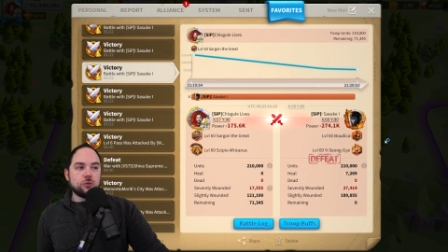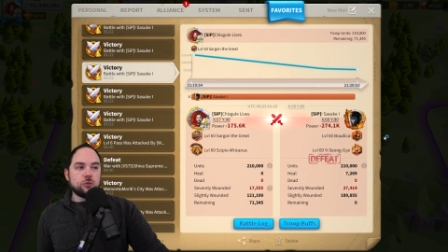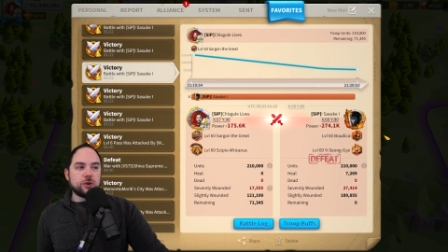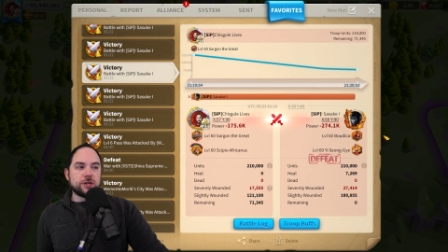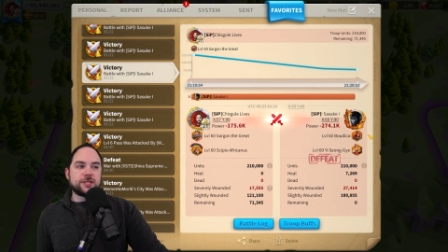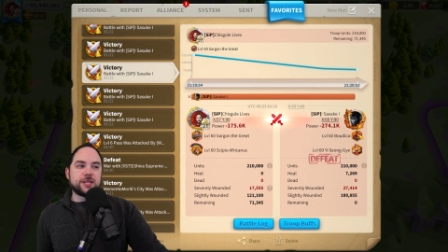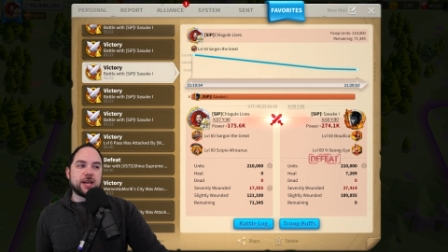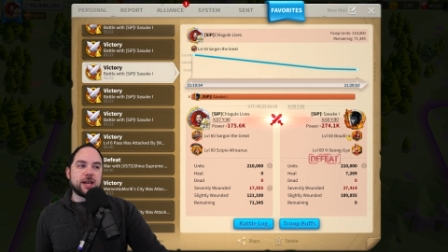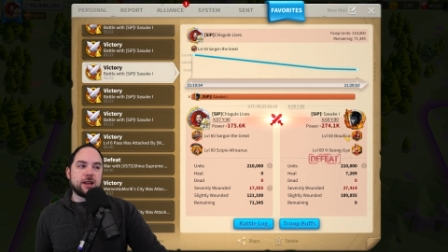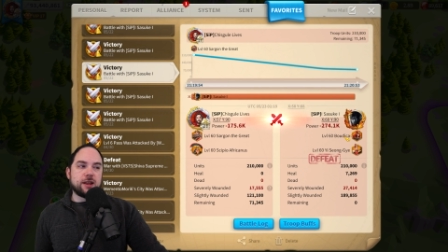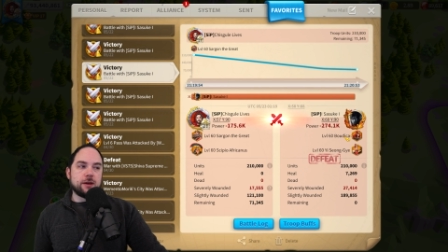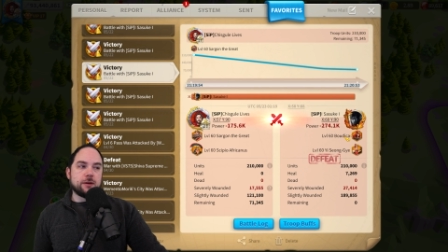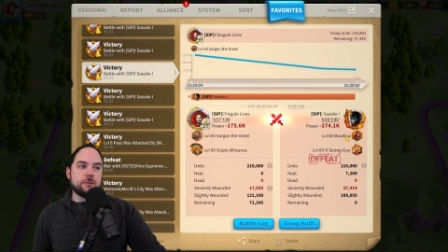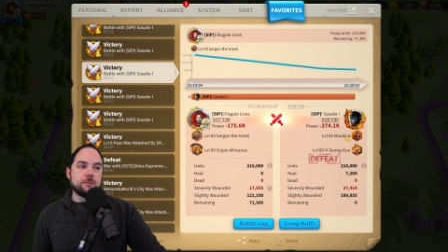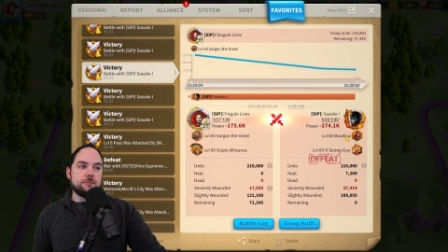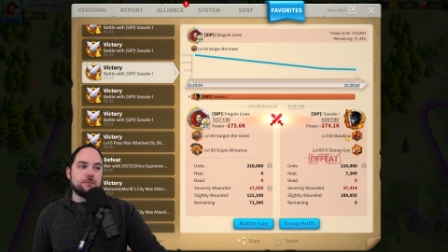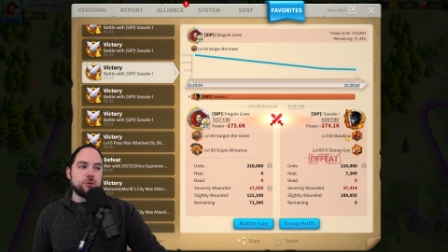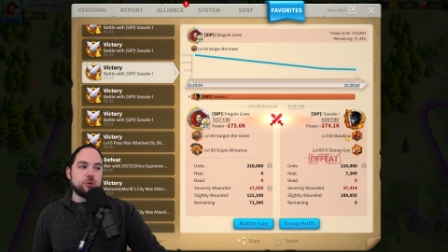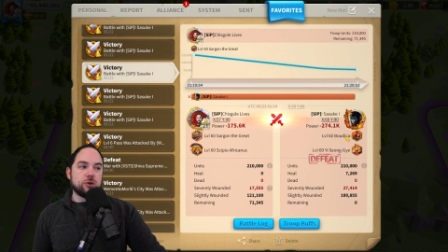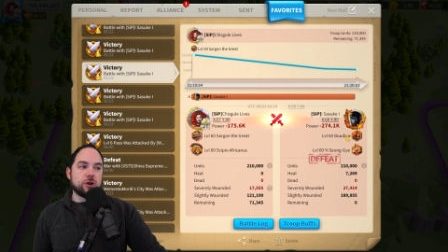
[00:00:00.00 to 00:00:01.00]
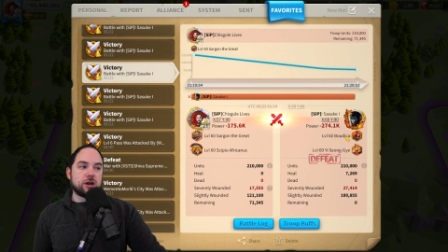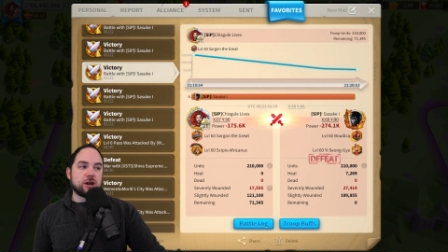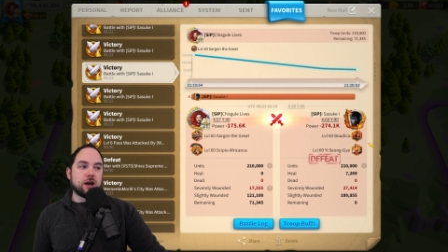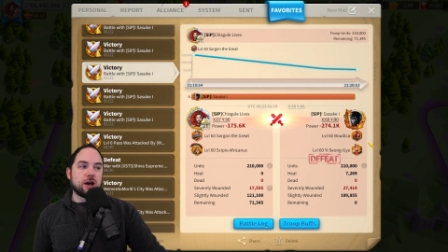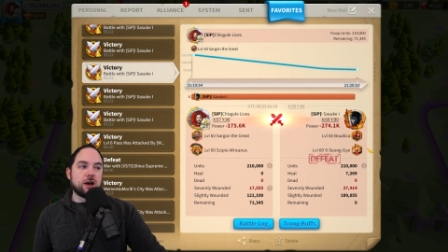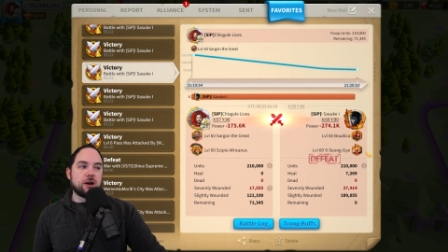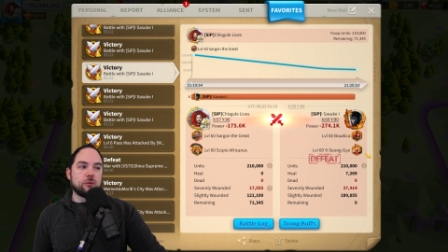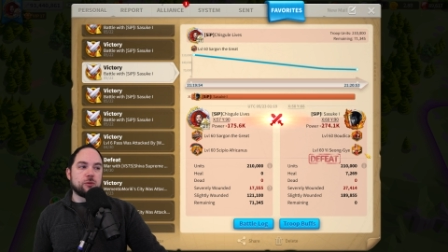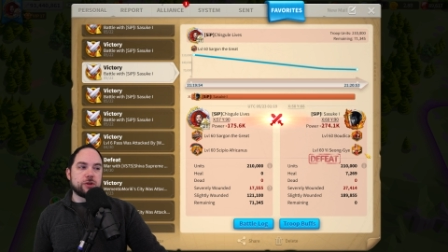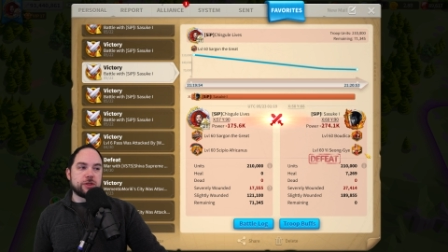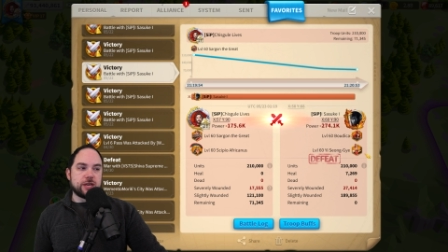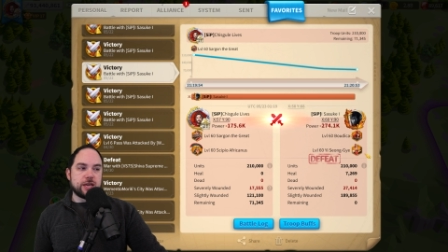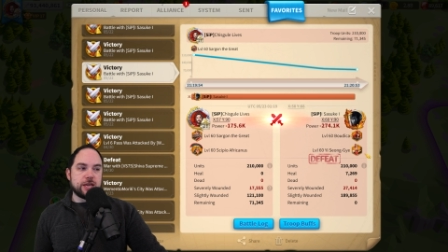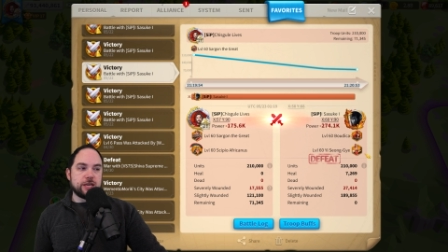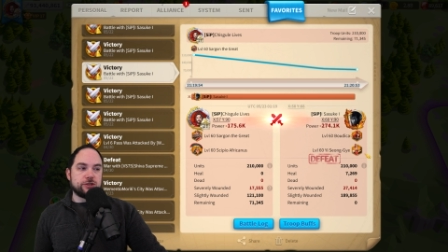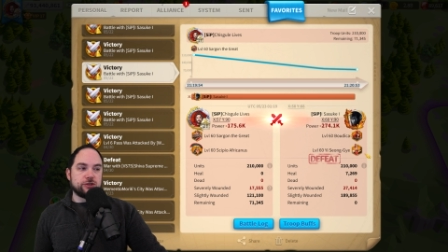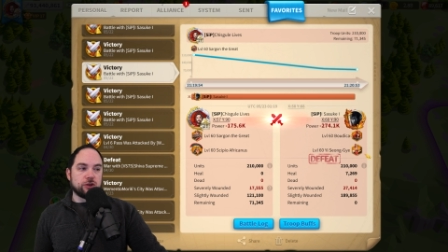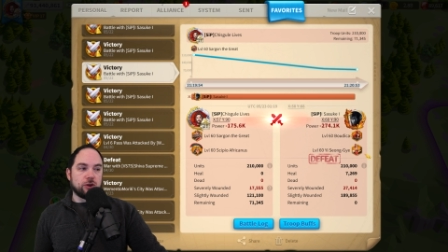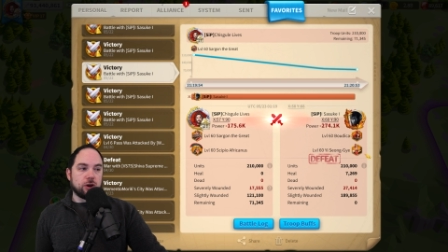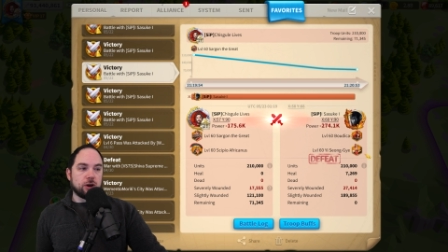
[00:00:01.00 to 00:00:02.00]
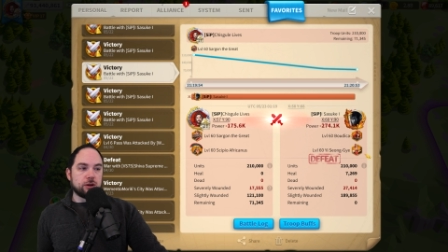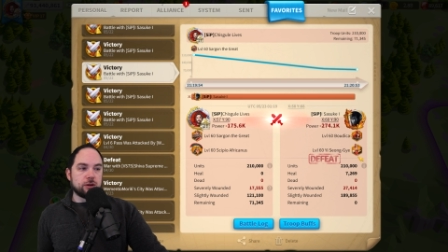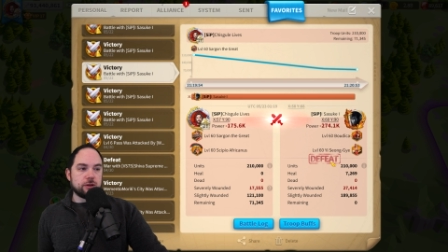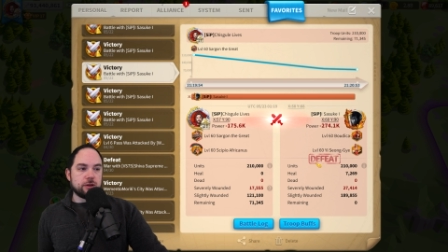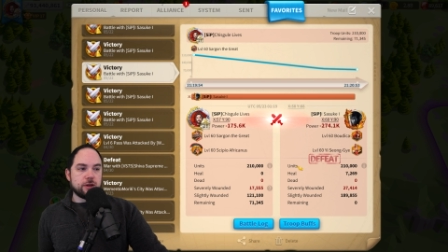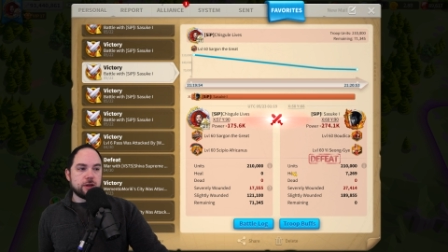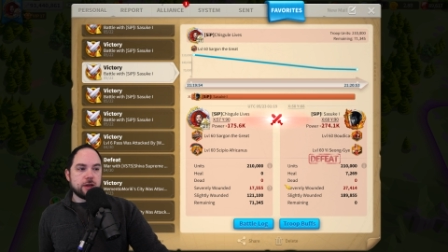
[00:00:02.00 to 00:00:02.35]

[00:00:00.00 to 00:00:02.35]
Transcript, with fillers: we did Boudica with Isong,